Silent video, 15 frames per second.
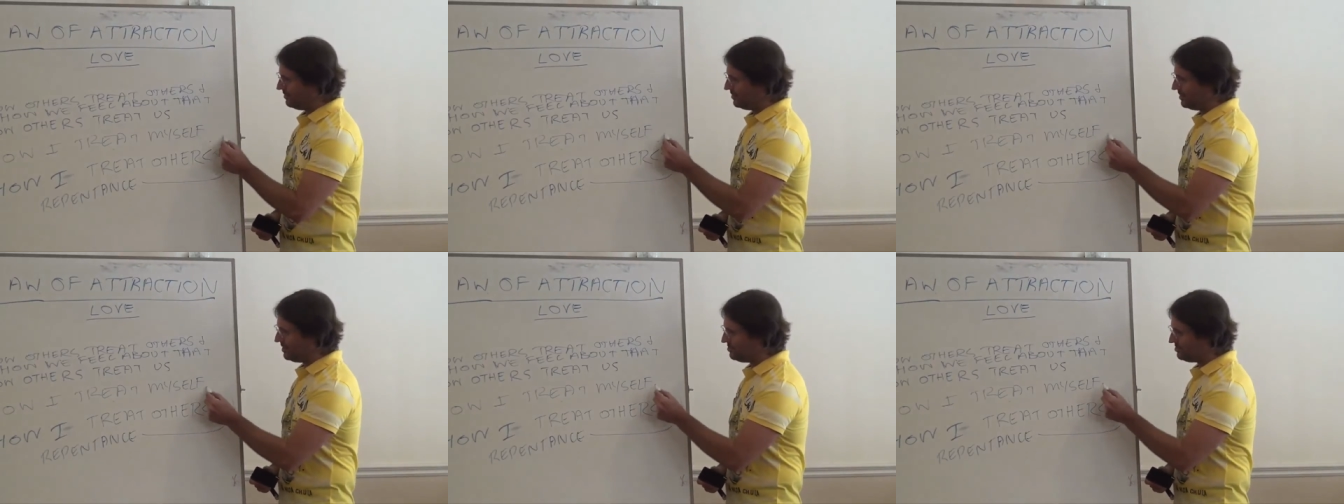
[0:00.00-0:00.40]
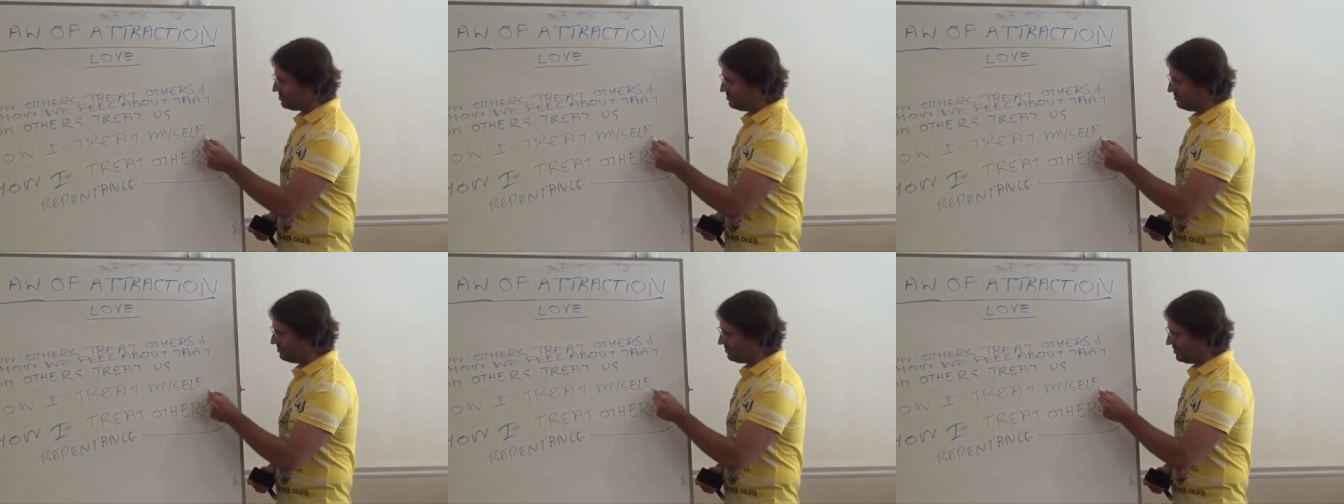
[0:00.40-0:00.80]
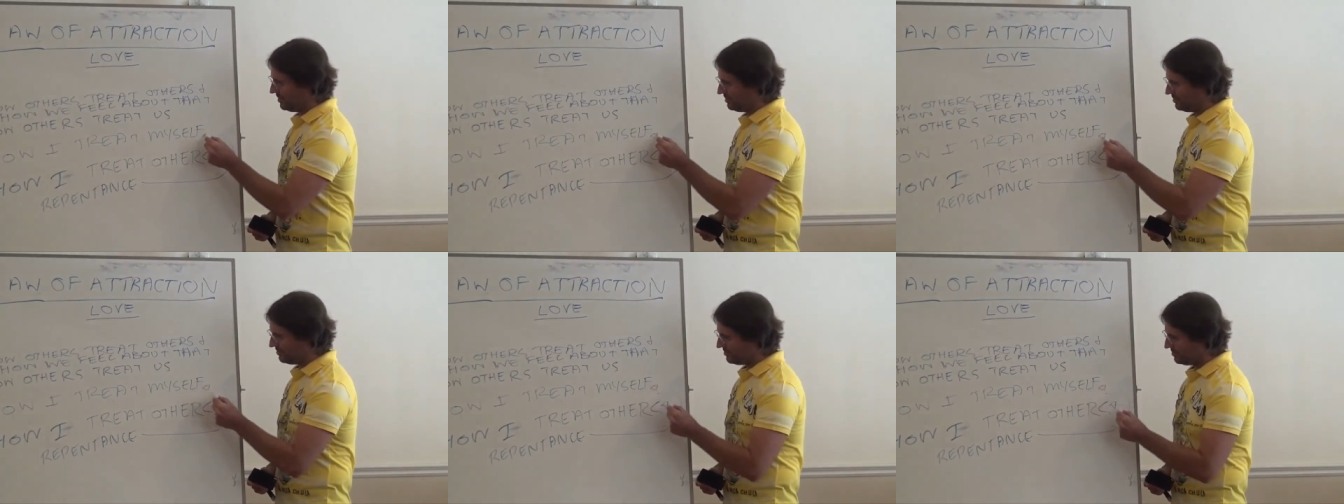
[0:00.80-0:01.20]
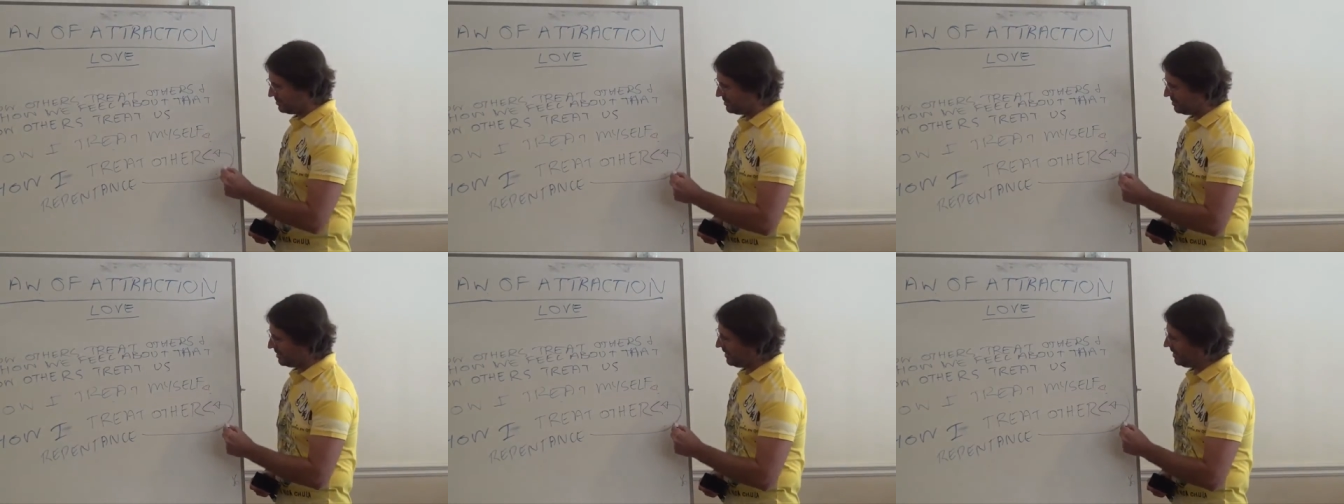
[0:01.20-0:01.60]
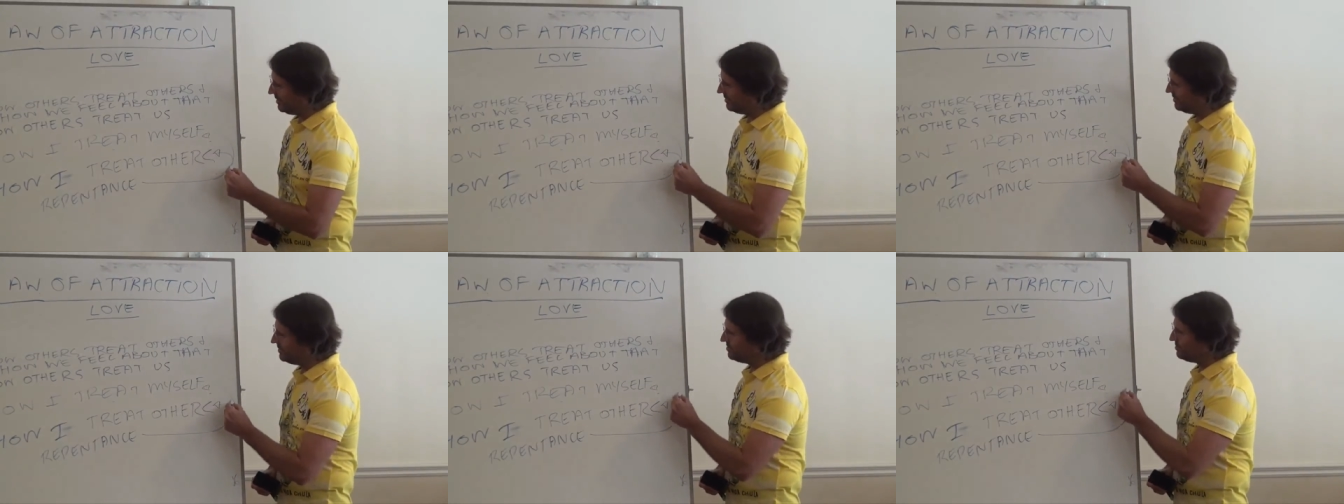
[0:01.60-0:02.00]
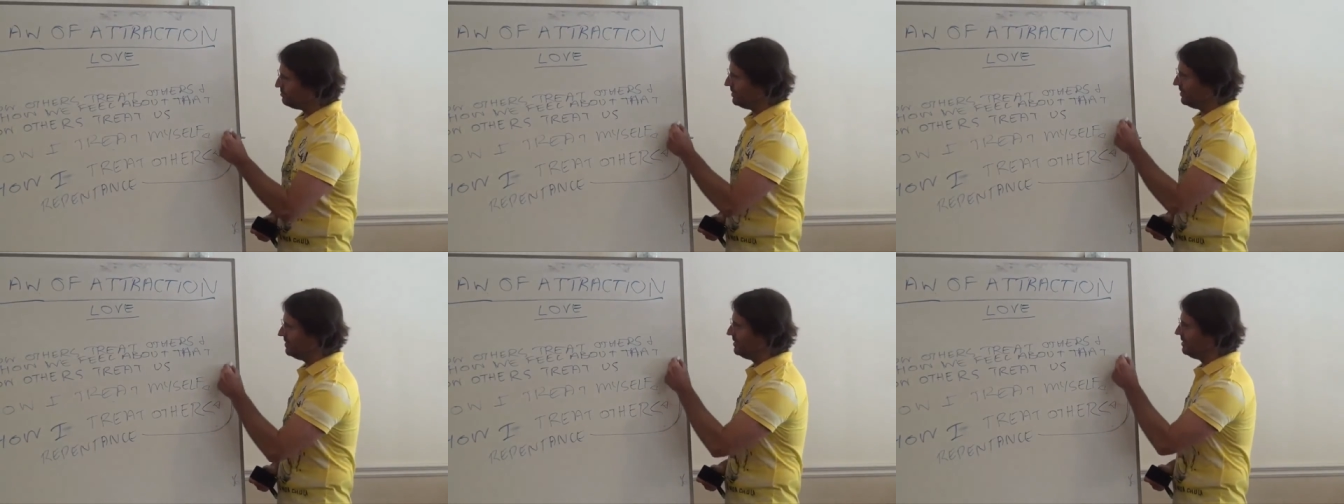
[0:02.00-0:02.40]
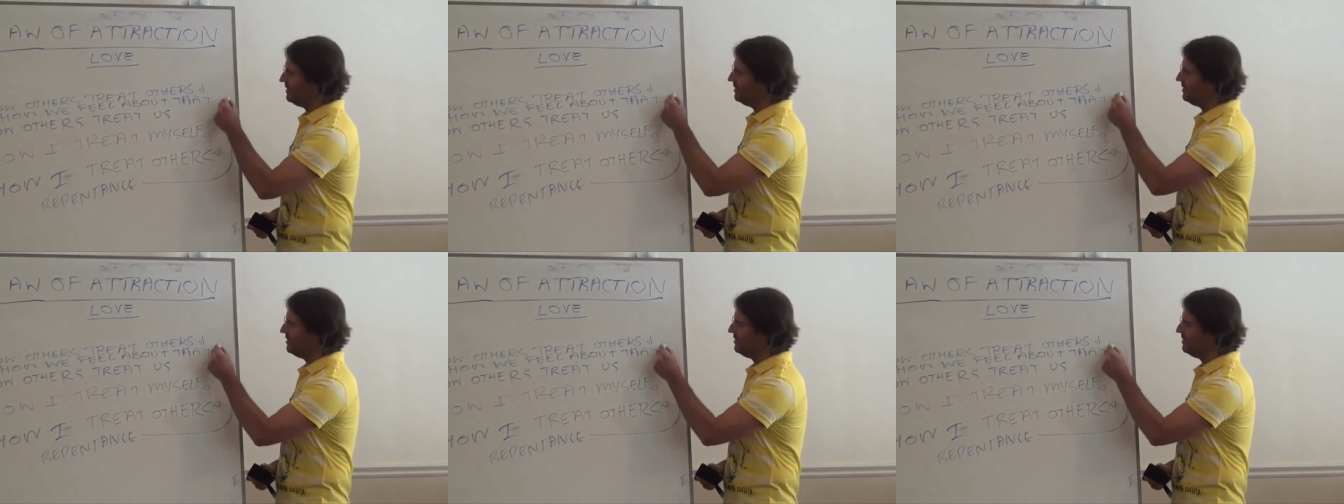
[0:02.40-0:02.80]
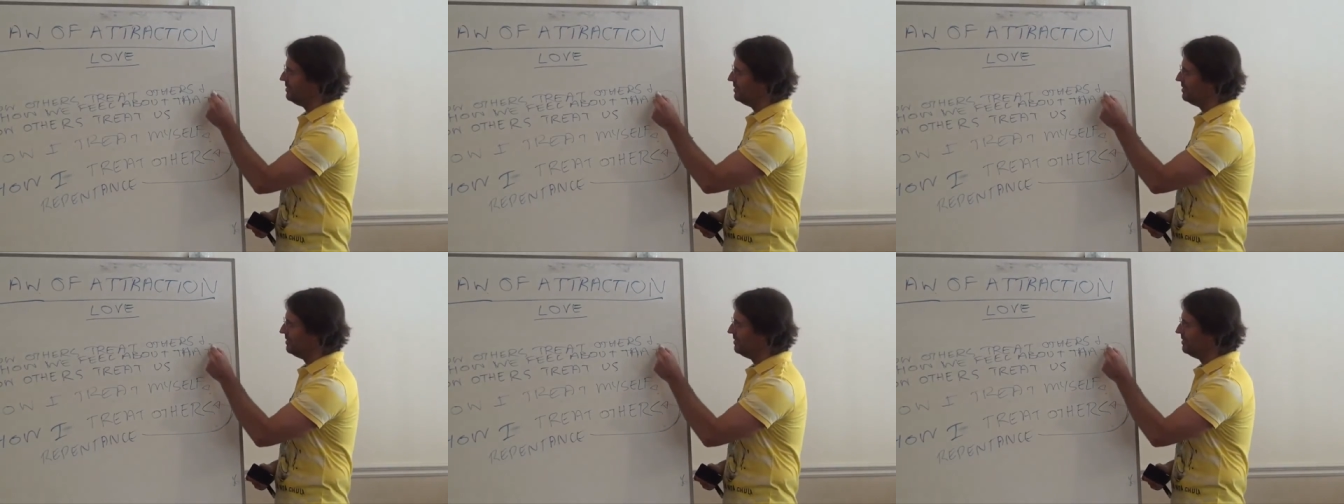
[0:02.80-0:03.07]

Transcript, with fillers: these two things and this one here